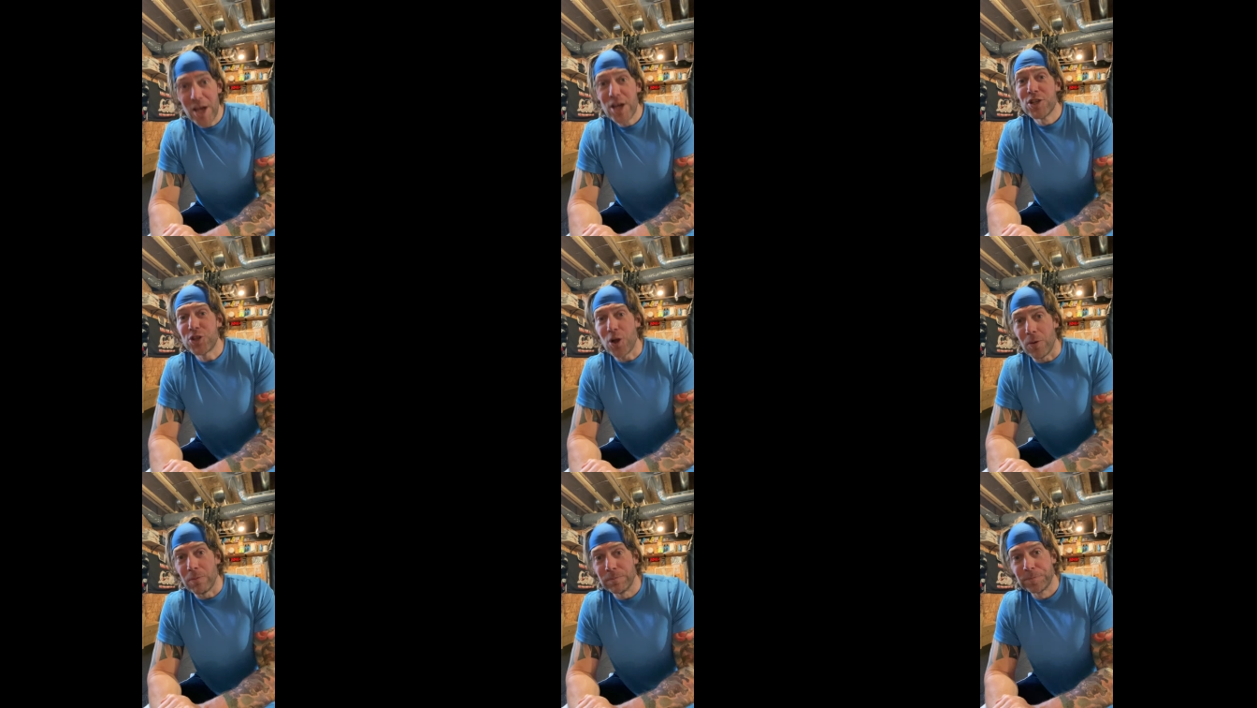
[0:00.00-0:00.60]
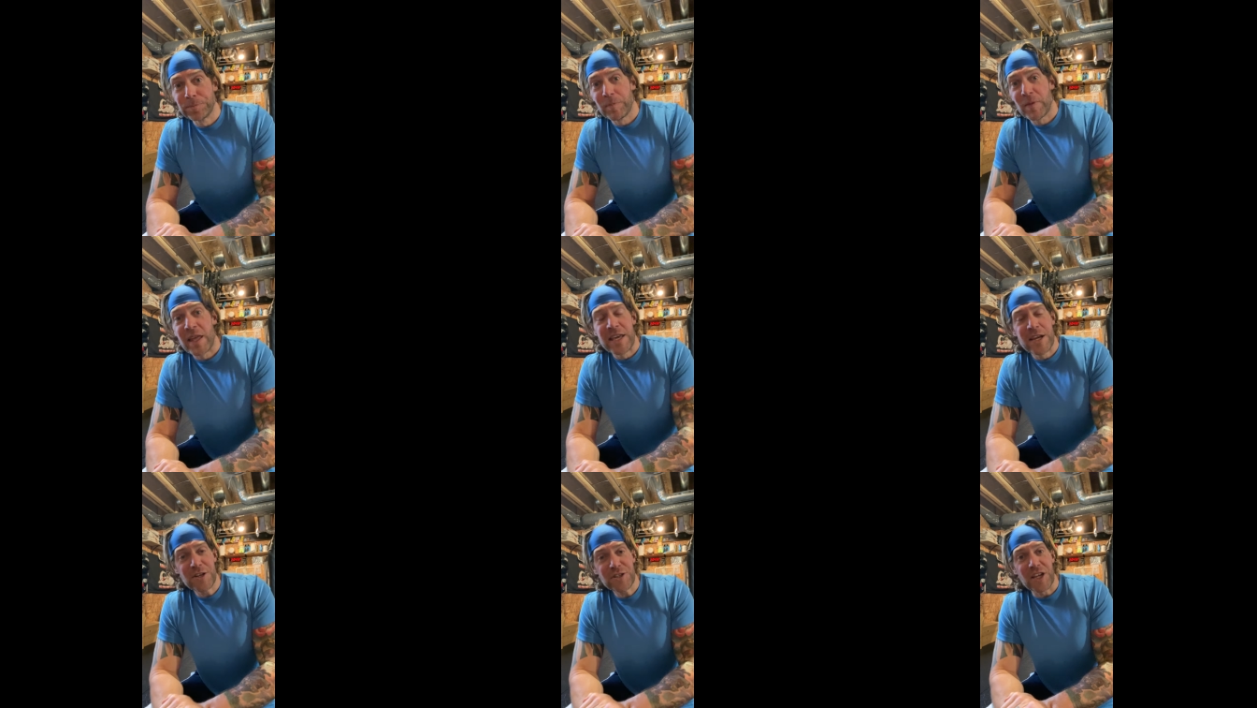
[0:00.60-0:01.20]
So
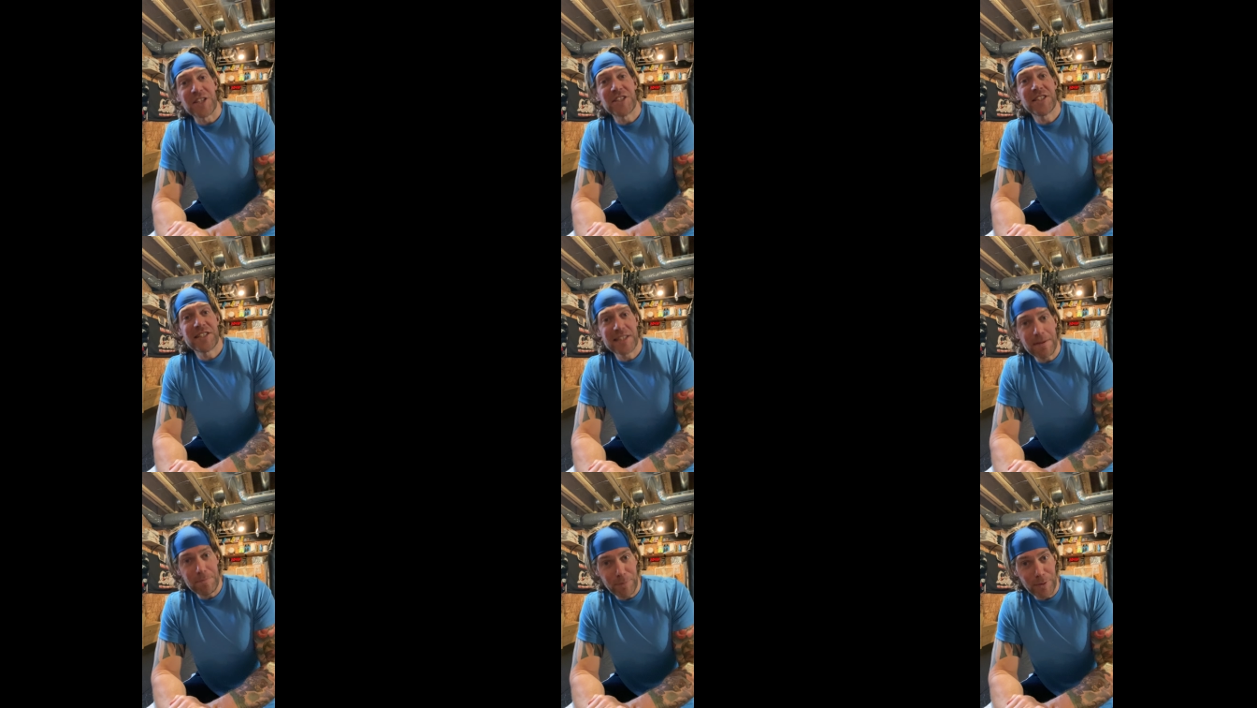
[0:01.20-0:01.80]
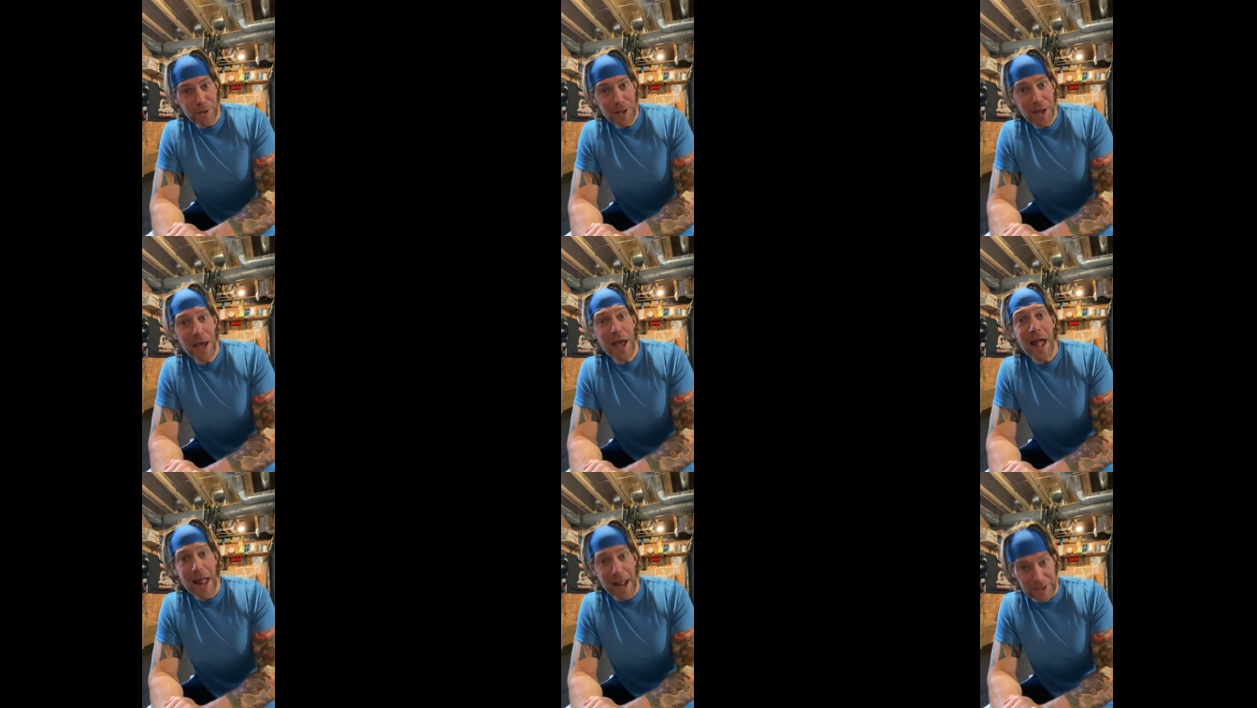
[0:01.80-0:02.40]
here's a simple
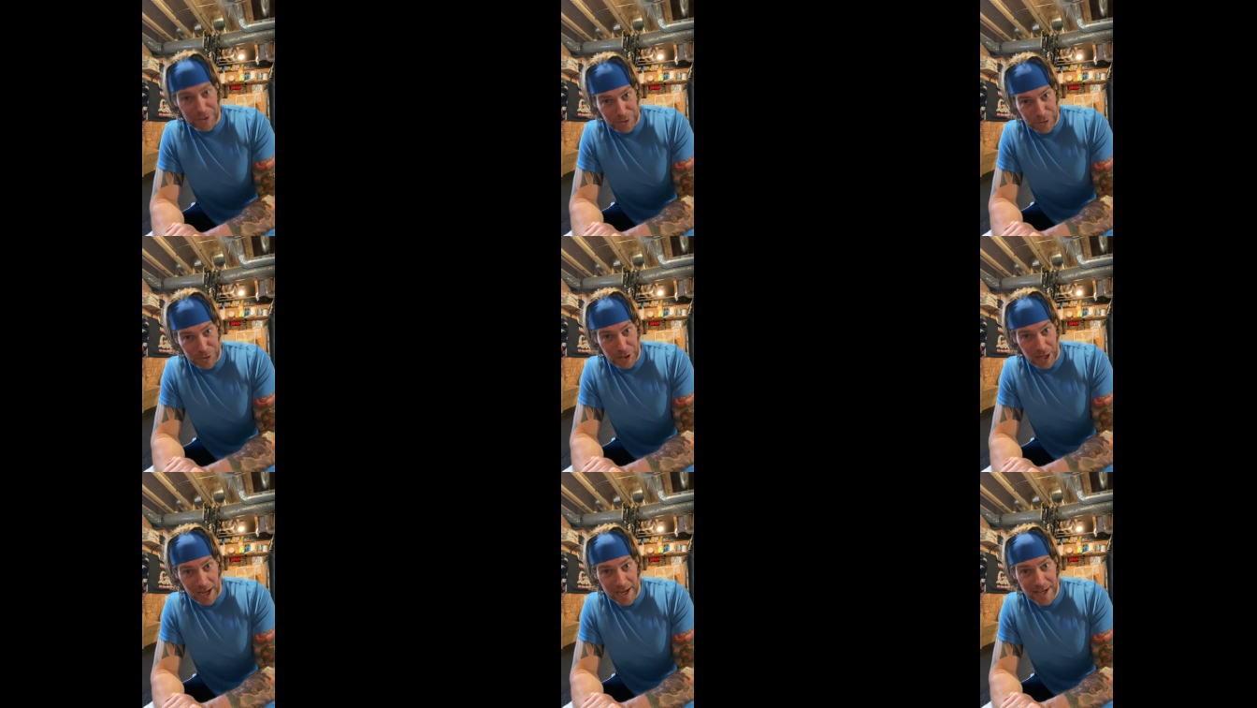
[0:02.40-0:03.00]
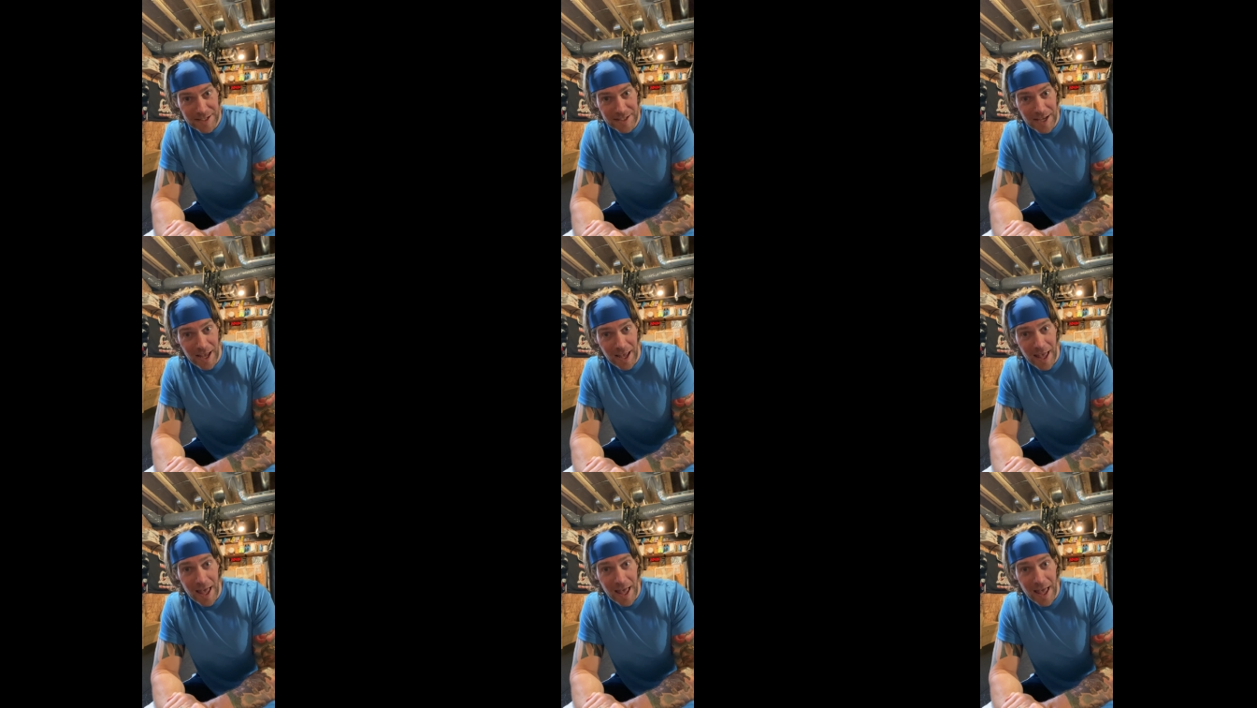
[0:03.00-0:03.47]
exercise